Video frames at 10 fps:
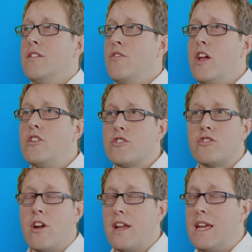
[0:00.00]
Then you're
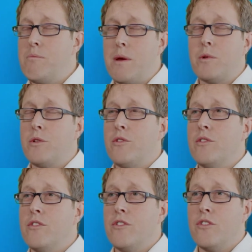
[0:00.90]
just trying to keep people
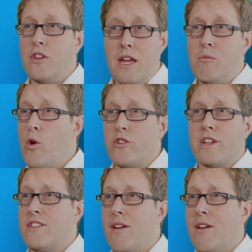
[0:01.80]
to keep watching